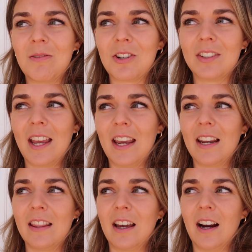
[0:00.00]
We're just hanging
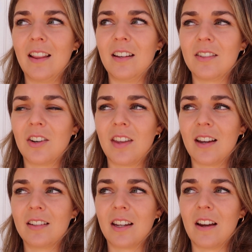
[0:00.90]
in there, and these are
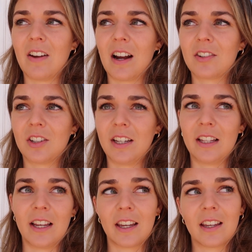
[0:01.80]
things that I've
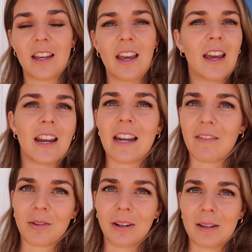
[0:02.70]
actually like
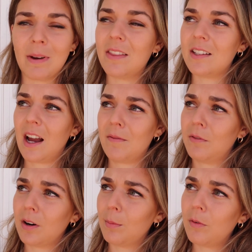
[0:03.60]
never really made the time
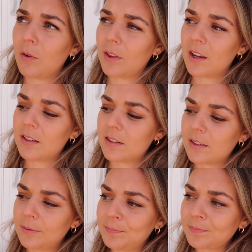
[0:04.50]
for before this